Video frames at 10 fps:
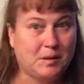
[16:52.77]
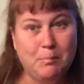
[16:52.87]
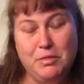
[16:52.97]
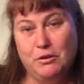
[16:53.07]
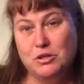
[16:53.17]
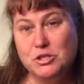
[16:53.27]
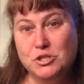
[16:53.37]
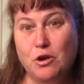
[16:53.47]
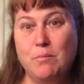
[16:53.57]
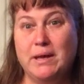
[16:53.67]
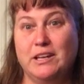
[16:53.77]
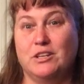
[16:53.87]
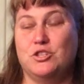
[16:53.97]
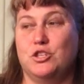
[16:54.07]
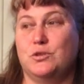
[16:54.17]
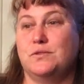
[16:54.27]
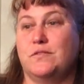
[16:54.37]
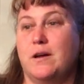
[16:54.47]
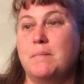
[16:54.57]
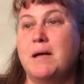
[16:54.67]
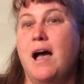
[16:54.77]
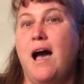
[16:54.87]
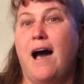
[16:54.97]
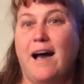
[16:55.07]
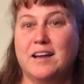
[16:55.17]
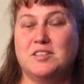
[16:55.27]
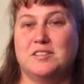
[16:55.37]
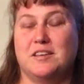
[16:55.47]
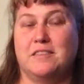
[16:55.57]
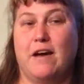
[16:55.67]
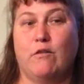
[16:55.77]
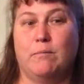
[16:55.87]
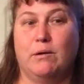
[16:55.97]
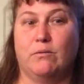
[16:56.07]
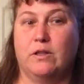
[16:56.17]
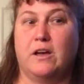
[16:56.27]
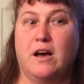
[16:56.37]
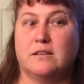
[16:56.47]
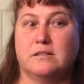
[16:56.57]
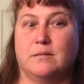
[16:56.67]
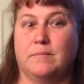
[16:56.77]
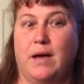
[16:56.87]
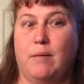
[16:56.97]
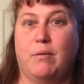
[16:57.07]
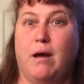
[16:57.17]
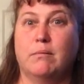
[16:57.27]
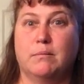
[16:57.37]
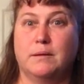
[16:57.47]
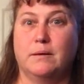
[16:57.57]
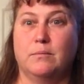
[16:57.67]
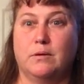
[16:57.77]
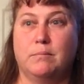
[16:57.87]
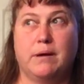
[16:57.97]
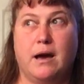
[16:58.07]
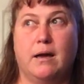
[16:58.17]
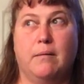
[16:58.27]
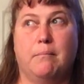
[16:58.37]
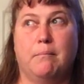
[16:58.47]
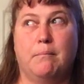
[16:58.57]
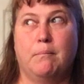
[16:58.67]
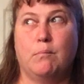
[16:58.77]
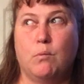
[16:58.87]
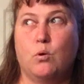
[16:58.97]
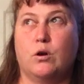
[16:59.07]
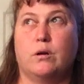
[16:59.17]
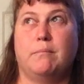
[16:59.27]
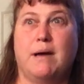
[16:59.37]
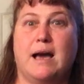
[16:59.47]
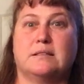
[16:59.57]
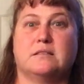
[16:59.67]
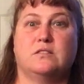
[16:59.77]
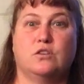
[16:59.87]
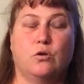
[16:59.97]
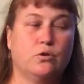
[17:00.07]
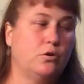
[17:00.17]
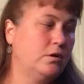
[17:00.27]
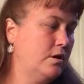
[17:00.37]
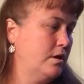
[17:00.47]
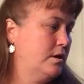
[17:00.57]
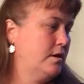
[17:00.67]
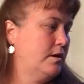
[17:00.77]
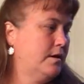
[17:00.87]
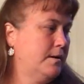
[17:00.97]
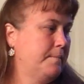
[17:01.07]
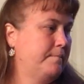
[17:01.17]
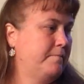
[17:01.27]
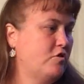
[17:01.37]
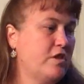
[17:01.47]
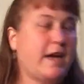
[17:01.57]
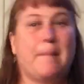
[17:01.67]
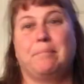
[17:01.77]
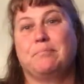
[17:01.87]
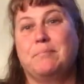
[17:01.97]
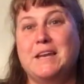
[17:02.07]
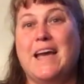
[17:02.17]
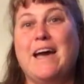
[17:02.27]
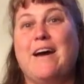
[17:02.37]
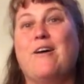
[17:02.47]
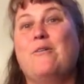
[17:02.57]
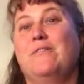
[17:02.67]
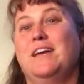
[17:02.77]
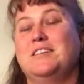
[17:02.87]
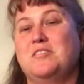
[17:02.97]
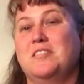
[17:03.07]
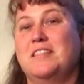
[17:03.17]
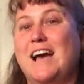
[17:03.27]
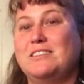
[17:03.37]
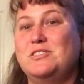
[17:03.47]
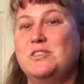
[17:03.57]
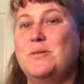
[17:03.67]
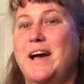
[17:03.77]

but there are so many to choose from. I just think that would be really awesome. I probably would buy more masks total for that. But now we get to the last 2